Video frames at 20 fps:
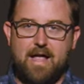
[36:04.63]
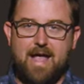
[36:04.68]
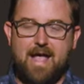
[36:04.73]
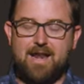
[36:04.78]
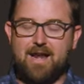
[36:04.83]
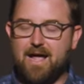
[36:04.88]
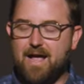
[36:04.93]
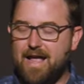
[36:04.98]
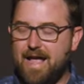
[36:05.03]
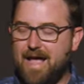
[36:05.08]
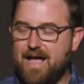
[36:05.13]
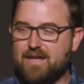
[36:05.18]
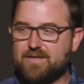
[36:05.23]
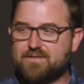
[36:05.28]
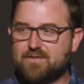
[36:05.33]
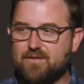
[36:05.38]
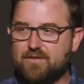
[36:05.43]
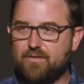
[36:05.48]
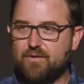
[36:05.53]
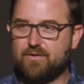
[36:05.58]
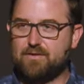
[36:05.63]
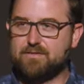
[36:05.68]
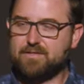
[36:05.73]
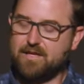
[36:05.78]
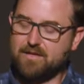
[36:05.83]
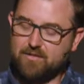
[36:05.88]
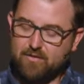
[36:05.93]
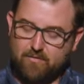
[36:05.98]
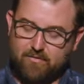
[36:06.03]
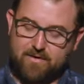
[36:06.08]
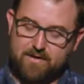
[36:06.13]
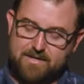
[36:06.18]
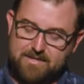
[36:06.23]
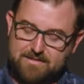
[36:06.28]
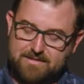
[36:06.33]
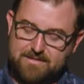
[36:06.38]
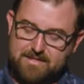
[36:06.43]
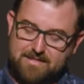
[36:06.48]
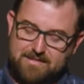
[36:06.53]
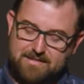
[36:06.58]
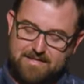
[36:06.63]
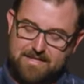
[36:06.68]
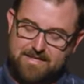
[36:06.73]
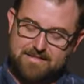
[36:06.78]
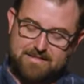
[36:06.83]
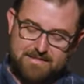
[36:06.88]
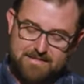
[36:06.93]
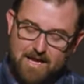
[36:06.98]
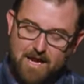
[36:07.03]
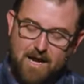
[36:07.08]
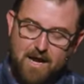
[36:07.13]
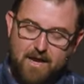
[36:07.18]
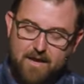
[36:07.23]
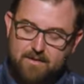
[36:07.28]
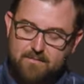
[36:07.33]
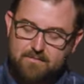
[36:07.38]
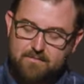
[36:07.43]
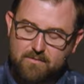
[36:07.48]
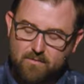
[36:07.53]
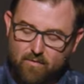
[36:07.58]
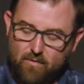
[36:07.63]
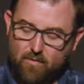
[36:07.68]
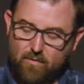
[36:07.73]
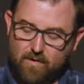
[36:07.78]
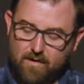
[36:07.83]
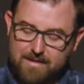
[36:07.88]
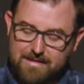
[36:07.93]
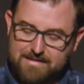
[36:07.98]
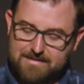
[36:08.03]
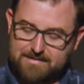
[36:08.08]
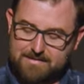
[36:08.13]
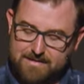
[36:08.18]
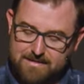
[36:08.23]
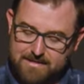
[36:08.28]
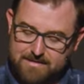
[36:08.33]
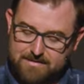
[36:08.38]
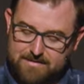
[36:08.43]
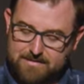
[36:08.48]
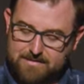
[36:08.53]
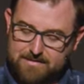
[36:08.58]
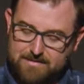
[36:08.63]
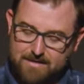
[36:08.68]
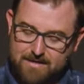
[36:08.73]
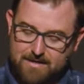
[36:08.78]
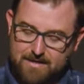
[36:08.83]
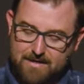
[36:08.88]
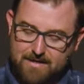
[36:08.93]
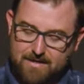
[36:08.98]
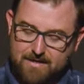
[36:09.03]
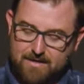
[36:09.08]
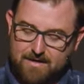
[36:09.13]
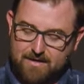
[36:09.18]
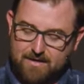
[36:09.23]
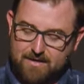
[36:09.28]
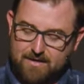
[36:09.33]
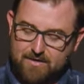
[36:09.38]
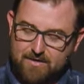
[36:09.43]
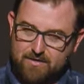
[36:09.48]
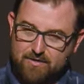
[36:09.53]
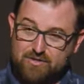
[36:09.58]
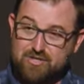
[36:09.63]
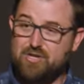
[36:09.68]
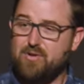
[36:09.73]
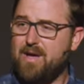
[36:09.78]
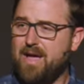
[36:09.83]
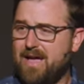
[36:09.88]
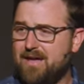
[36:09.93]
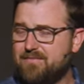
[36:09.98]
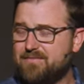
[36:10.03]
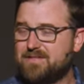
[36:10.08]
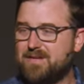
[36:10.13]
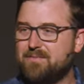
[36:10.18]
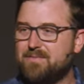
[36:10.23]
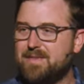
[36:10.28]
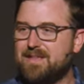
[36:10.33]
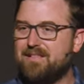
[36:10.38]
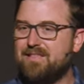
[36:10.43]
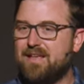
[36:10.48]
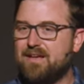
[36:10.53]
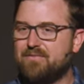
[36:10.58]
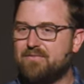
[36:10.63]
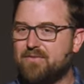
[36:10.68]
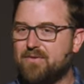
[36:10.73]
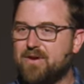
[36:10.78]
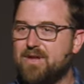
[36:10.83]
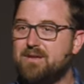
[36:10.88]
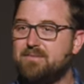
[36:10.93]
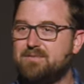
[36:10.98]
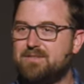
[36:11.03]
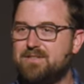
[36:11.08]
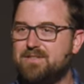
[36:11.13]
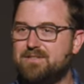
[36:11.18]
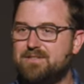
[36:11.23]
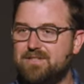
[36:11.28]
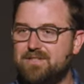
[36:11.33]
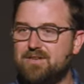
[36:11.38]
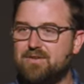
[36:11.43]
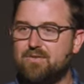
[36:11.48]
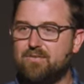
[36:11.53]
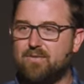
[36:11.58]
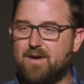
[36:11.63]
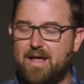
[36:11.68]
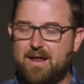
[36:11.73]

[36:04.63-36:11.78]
And I asked the Lord, I like, Lord, is this his time or is this, do you have something left for him to do?